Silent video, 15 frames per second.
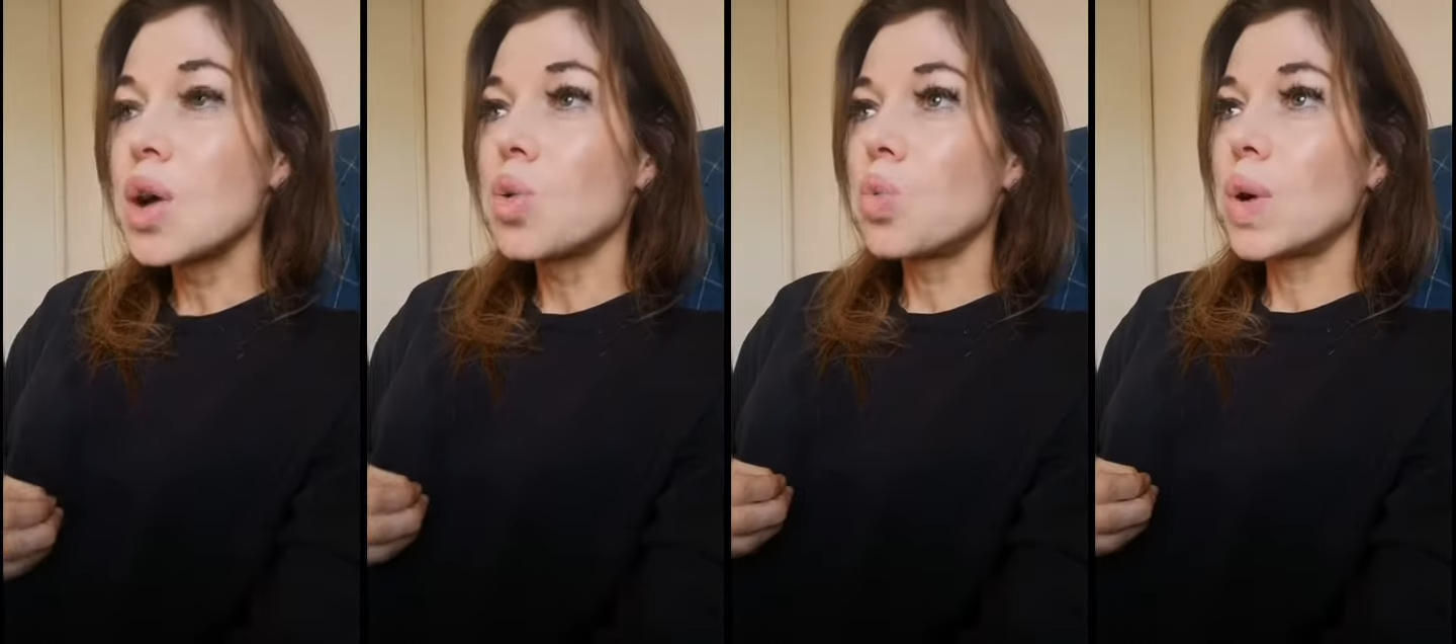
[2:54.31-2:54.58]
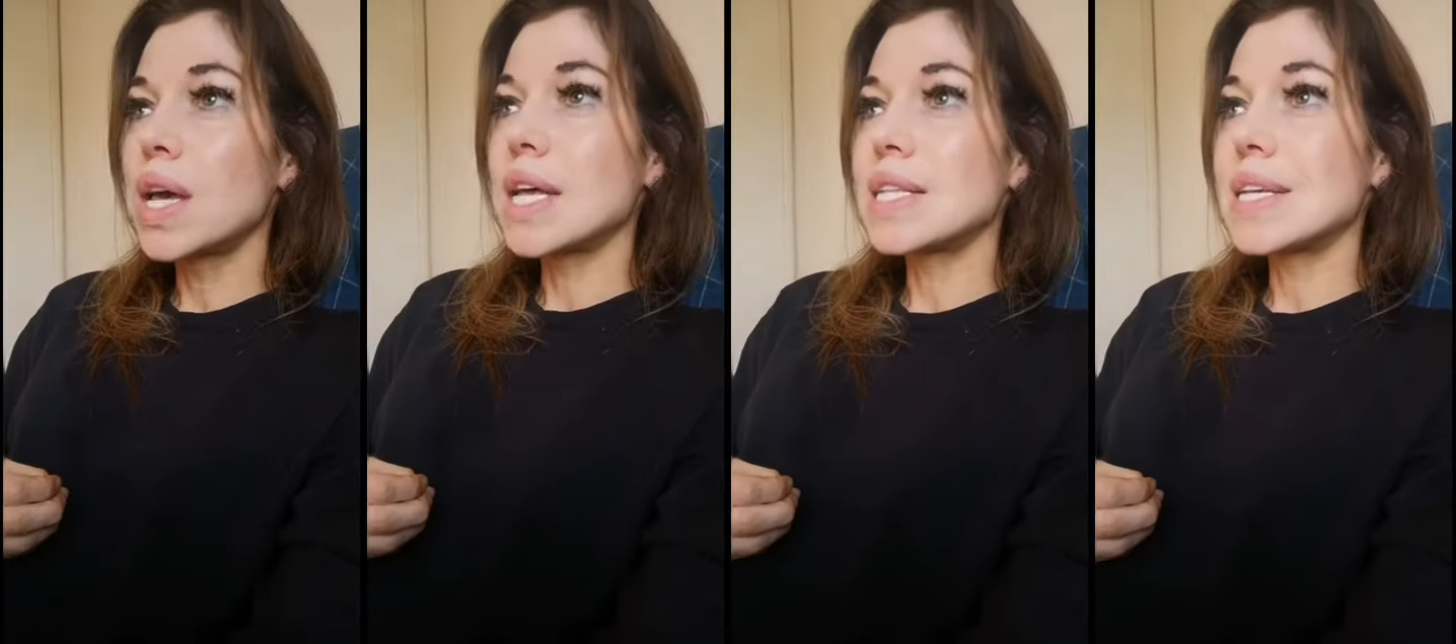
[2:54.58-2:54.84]

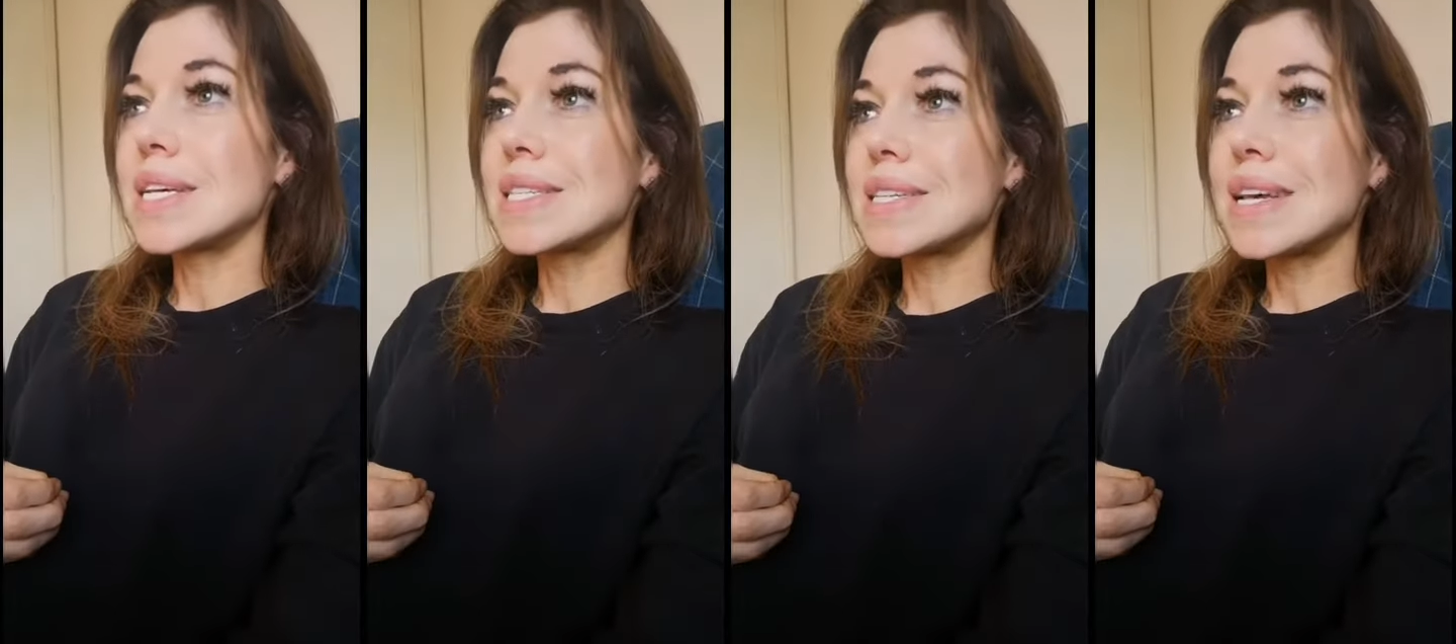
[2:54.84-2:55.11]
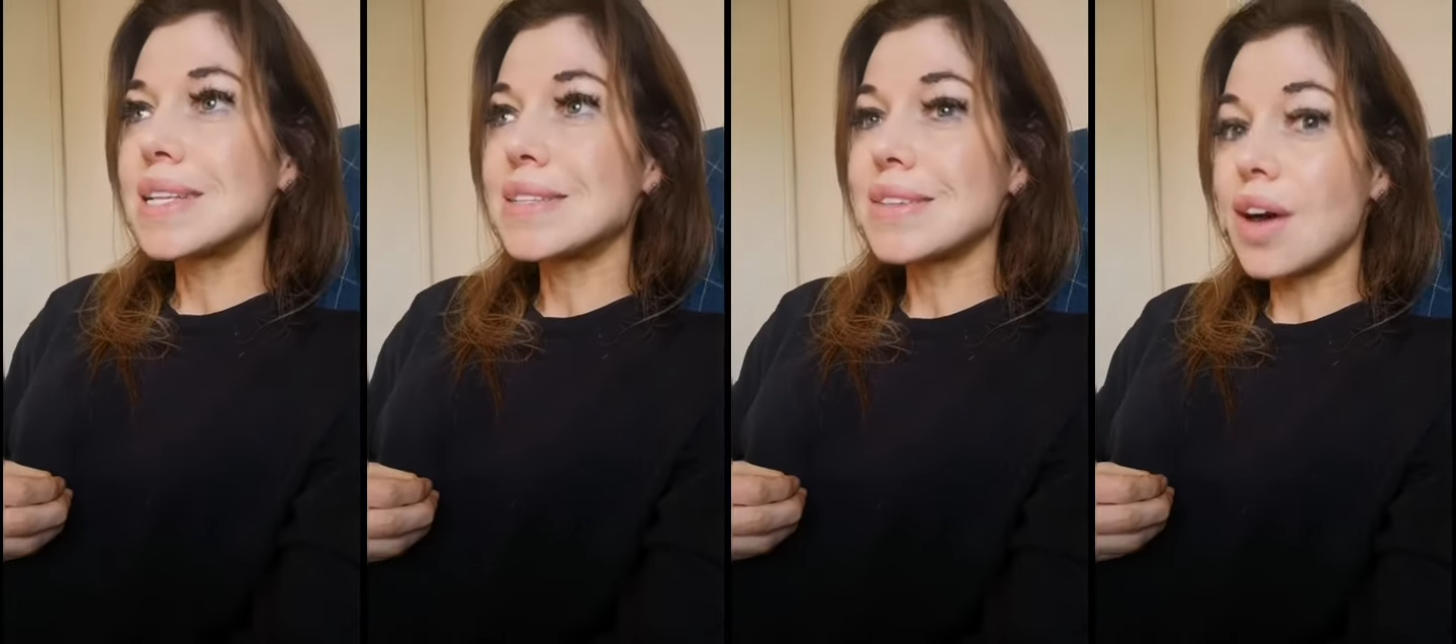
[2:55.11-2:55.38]
with a
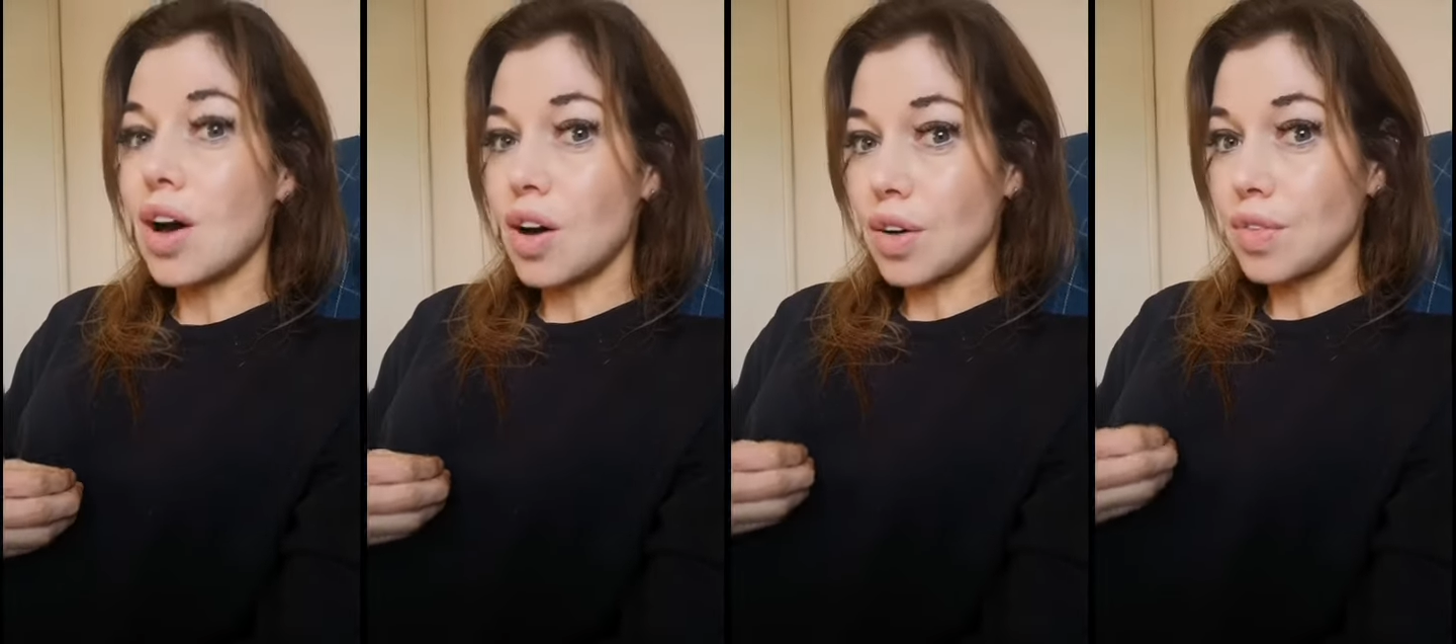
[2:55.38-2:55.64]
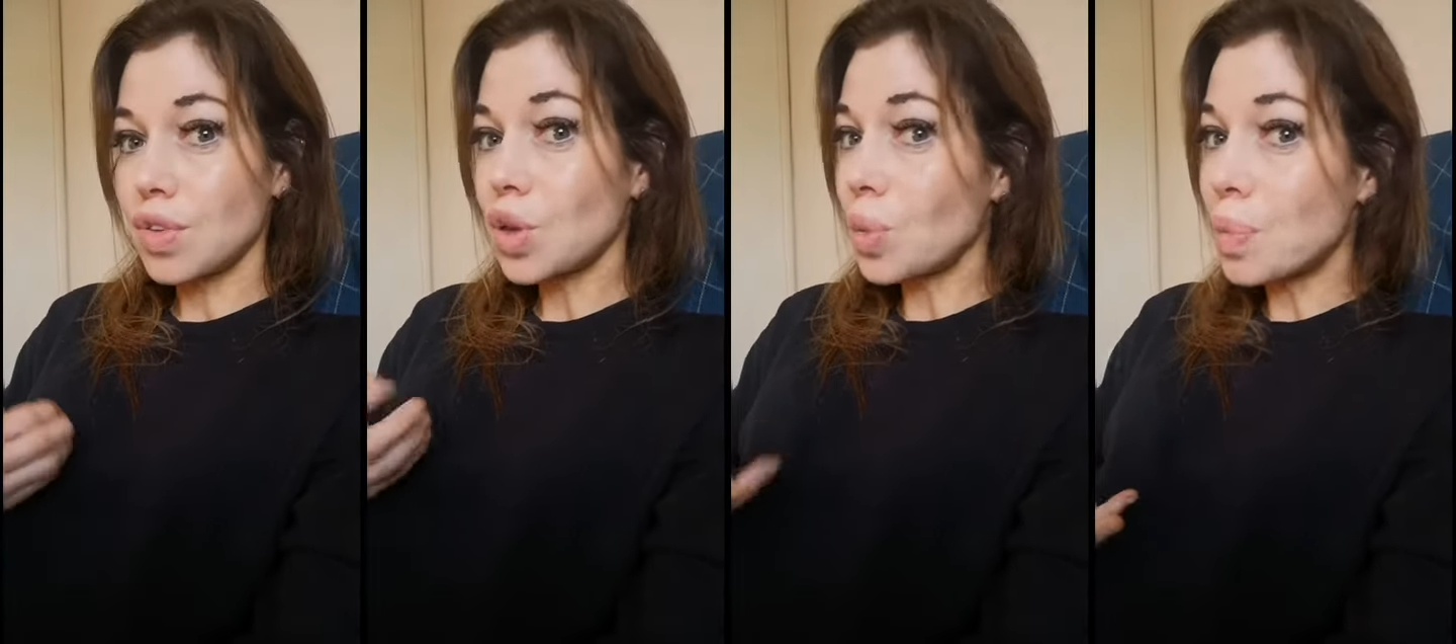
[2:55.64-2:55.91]
sense
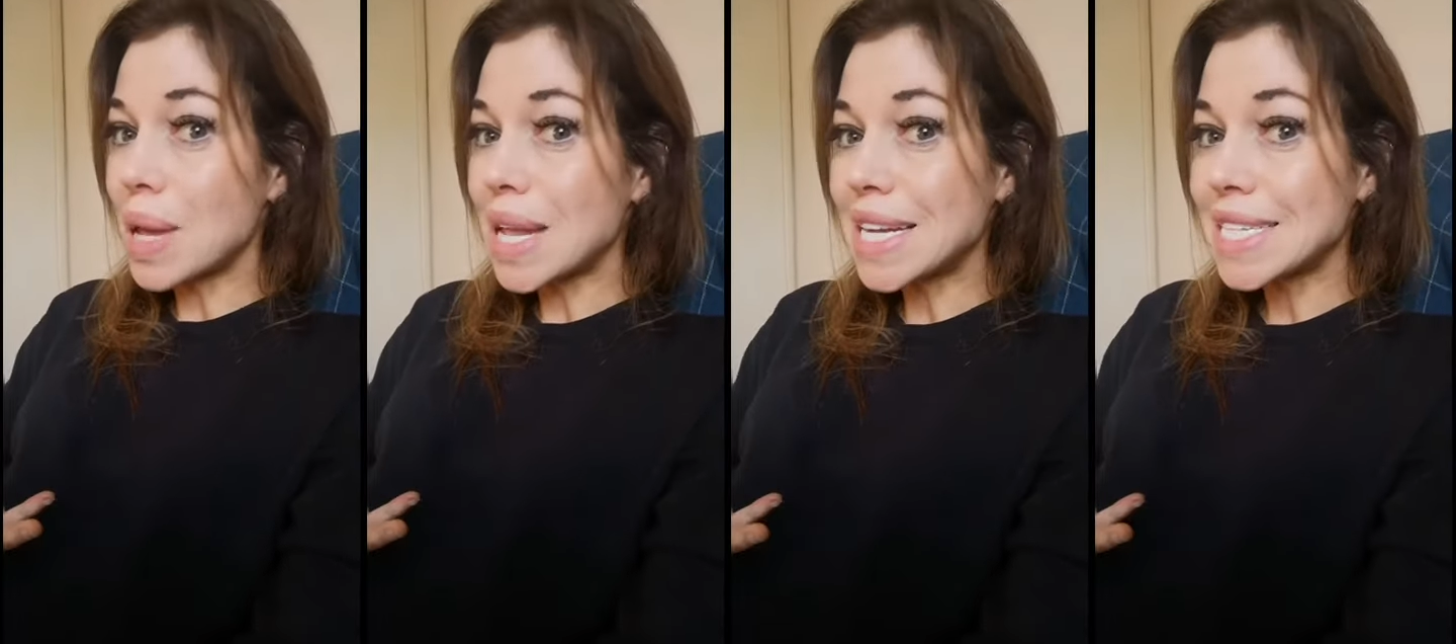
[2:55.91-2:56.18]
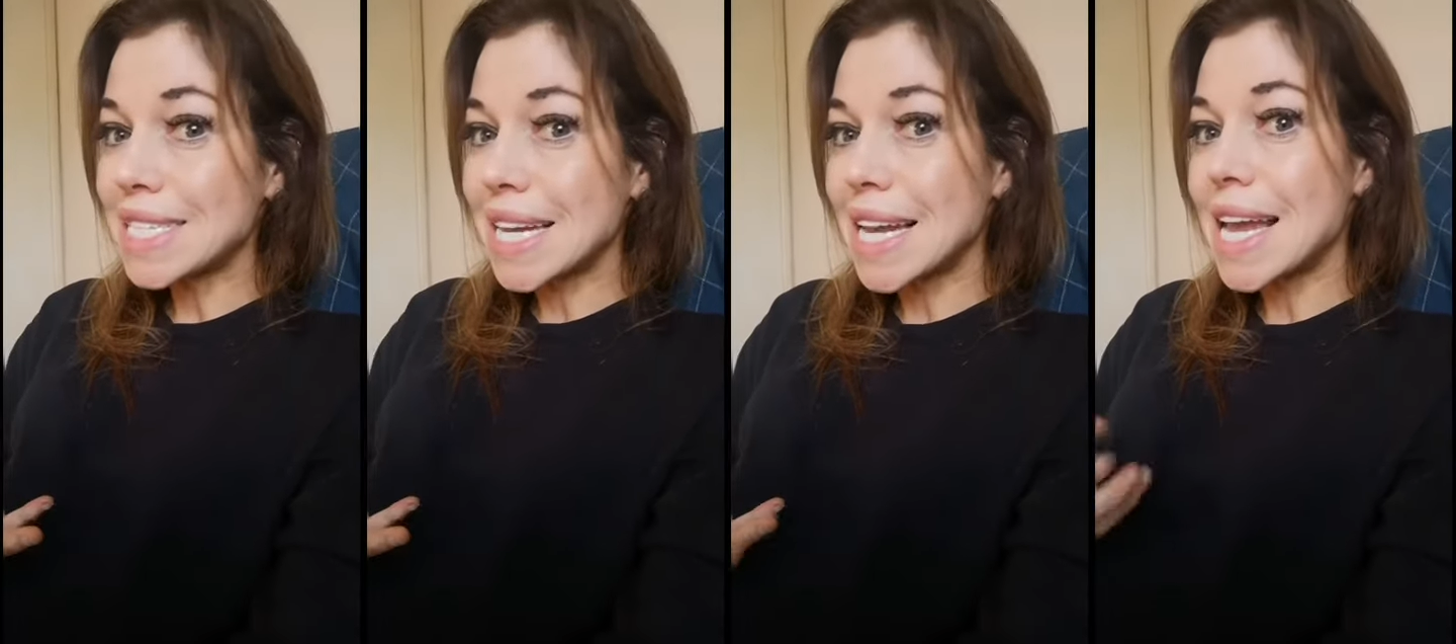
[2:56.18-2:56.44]
of
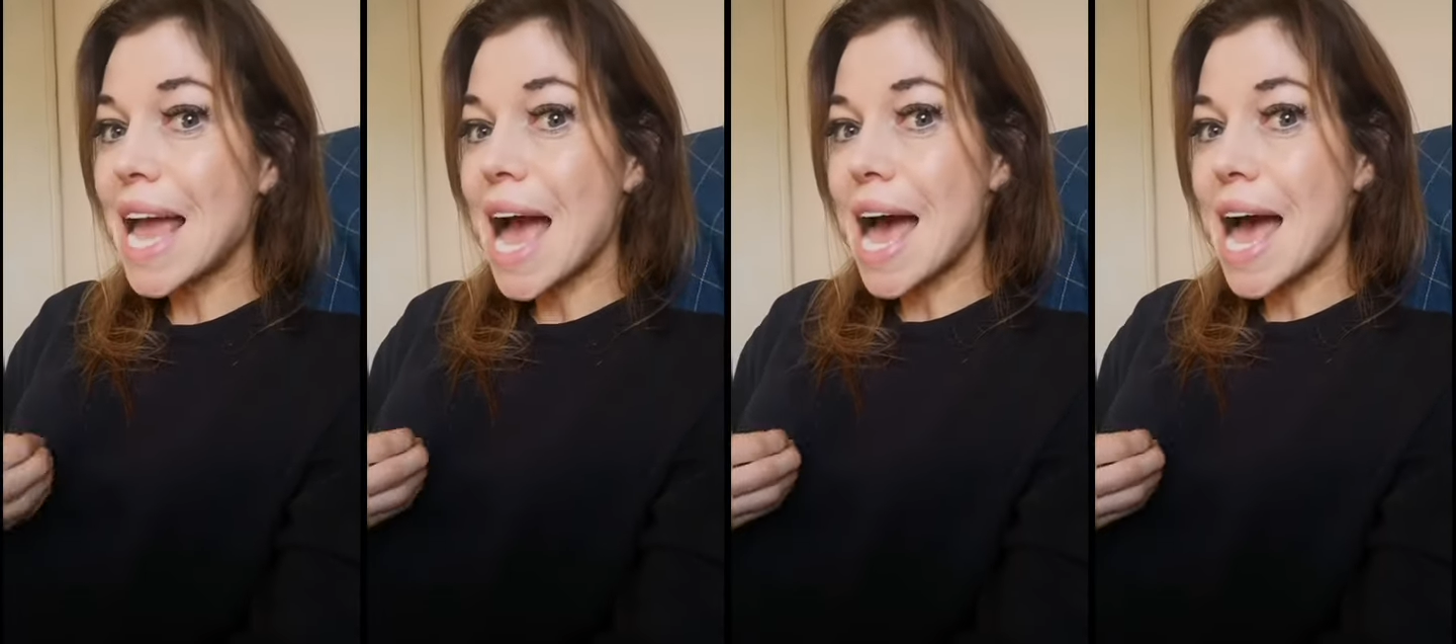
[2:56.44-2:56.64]
humility